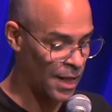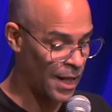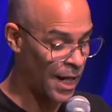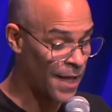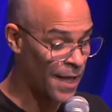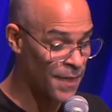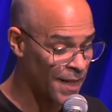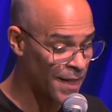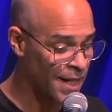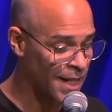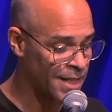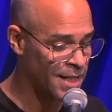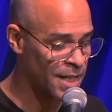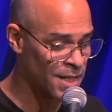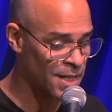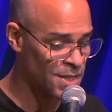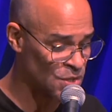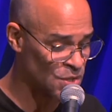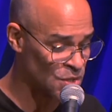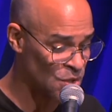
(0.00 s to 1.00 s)
And then I
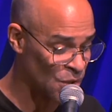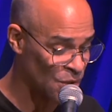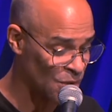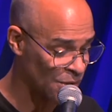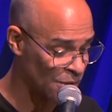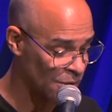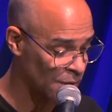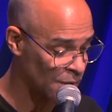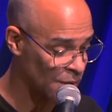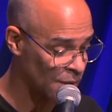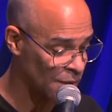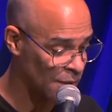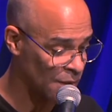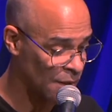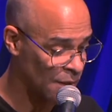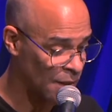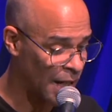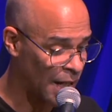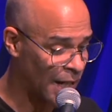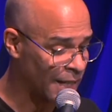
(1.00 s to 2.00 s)
kissed her.
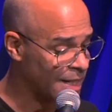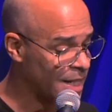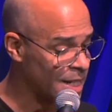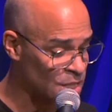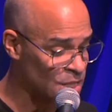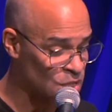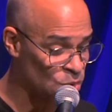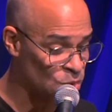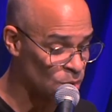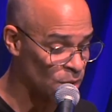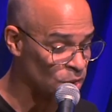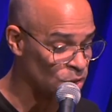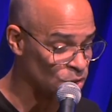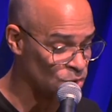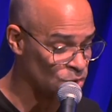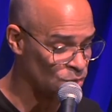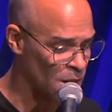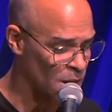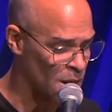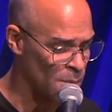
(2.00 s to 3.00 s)
I kissed her in the
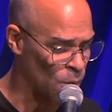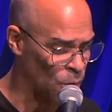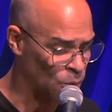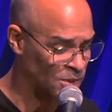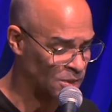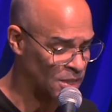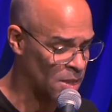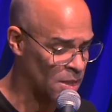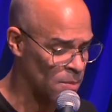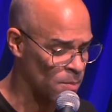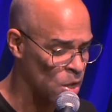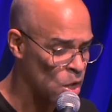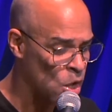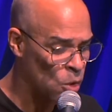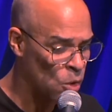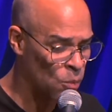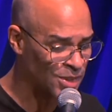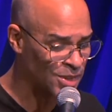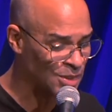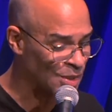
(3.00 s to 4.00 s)
dream, oh Tim.
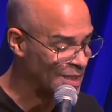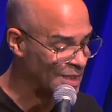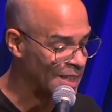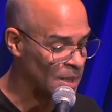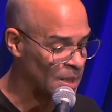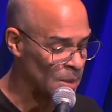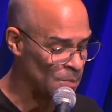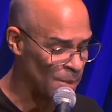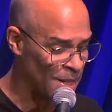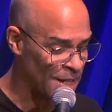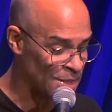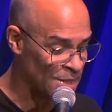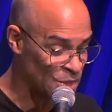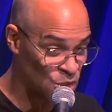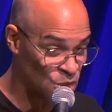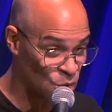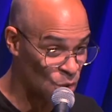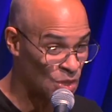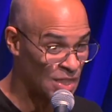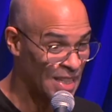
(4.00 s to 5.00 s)
What do you think it means?
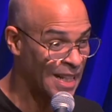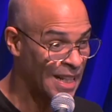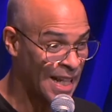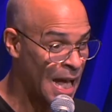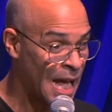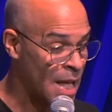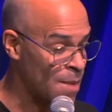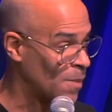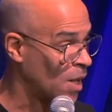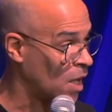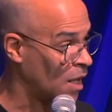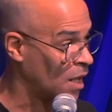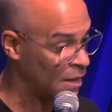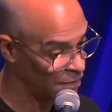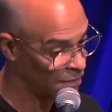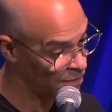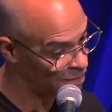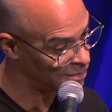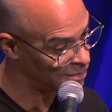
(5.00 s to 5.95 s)
Do you think I'm a